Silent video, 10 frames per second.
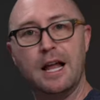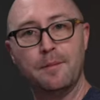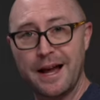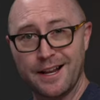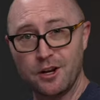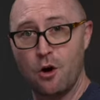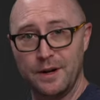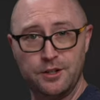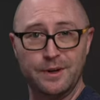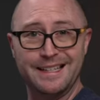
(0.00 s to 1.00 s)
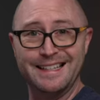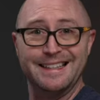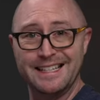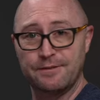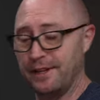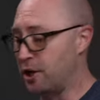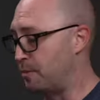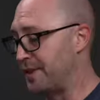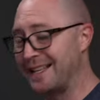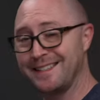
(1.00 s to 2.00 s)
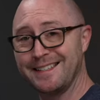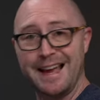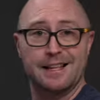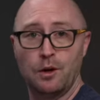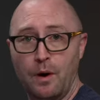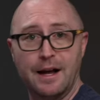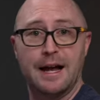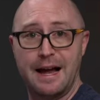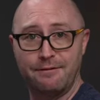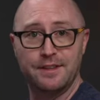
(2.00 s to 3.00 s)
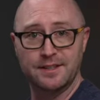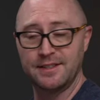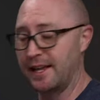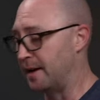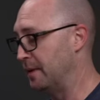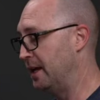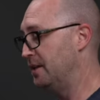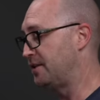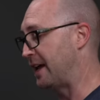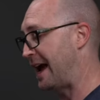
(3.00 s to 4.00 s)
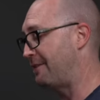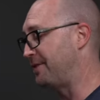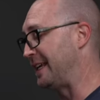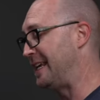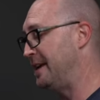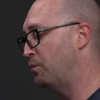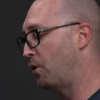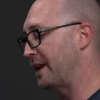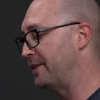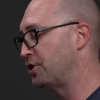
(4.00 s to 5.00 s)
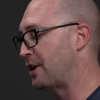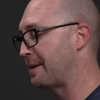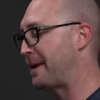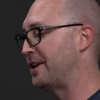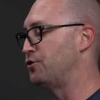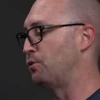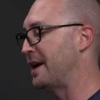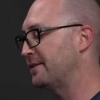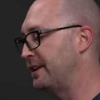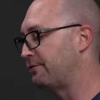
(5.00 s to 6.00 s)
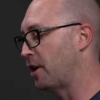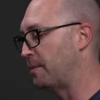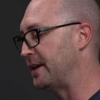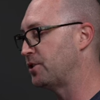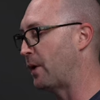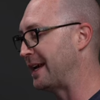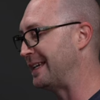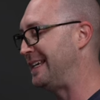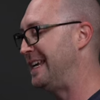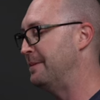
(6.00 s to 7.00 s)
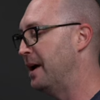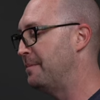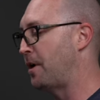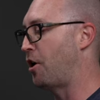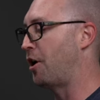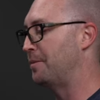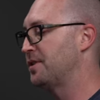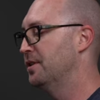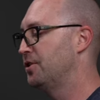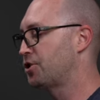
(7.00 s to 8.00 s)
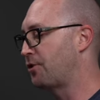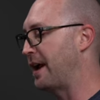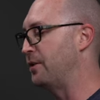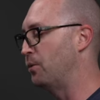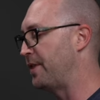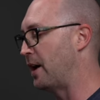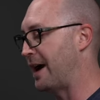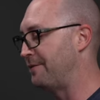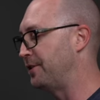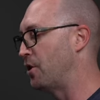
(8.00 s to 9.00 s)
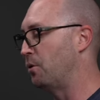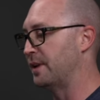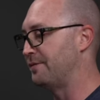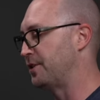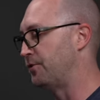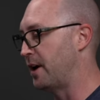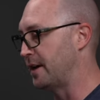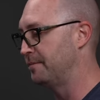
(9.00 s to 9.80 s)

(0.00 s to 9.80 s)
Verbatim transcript: Now, I'm not gonna go into it in this video, but that's exactly why I have this setup, to have the keyboard and the trackpad directly in front of me so I can keep my arms straight without having to go left and right.